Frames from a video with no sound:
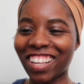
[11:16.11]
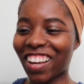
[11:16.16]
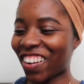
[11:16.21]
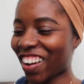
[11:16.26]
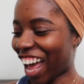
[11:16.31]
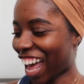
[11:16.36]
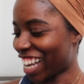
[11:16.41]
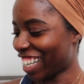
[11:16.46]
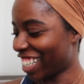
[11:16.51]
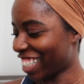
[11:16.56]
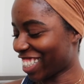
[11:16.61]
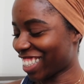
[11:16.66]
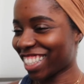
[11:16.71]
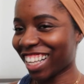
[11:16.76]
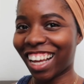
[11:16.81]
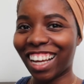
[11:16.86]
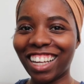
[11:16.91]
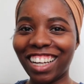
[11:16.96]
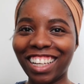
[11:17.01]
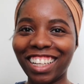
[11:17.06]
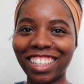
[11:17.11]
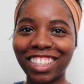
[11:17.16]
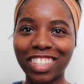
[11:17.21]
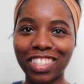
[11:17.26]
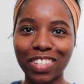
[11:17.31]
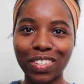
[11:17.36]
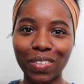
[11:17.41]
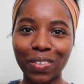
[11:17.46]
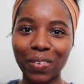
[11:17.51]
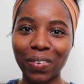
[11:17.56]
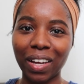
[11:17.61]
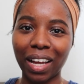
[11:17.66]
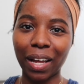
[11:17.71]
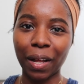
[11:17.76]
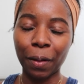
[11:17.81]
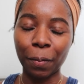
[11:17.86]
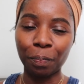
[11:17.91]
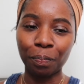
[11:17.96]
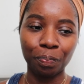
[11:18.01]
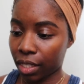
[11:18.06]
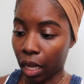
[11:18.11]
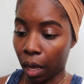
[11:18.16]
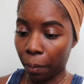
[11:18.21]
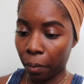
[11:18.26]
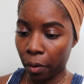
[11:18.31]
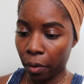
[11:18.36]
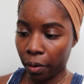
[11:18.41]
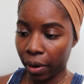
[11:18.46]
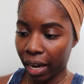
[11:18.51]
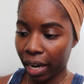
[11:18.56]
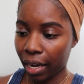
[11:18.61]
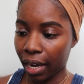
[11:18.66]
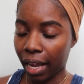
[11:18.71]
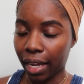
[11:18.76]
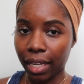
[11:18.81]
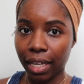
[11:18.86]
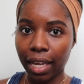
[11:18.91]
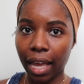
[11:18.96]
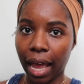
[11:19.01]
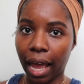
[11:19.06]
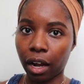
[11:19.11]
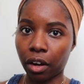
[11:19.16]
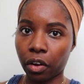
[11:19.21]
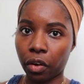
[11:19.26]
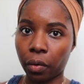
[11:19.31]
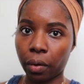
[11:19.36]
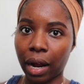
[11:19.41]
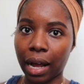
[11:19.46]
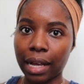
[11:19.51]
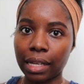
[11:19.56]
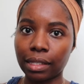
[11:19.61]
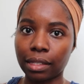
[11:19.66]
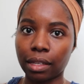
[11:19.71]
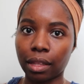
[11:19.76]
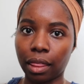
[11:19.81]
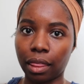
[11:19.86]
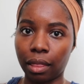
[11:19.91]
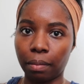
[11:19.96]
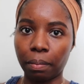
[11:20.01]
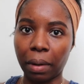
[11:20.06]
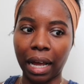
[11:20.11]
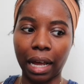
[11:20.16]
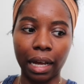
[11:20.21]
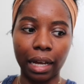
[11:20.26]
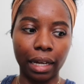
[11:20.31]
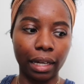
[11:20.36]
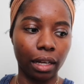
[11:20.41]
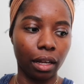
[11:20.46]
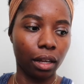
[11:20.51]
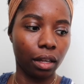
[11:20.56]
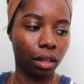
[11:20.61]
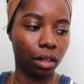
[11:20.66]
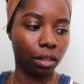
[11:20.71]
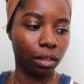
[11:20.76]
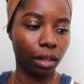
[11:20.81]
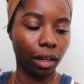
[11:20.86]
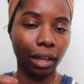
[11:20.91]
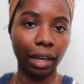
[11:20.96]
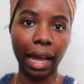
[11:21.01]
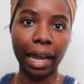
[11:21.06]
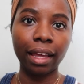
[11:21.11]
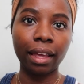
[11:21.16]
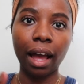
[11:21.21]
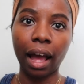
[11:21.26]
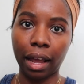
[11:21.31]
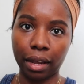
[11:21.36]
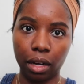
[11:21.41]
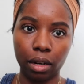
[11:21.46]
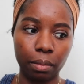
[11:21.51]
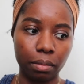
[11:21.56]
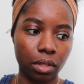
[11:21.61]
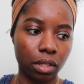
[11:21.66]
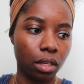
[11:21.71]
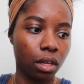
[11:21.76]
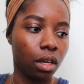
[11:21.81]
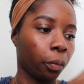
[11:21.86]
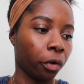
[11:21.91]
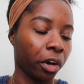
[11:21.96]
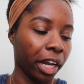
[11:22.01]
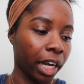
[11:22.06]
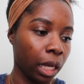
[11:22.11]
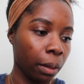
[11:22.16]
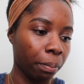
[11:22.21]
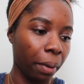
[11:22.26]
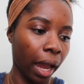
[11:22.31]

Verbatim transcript: So I decided to um, separate and categorize by like items. Printing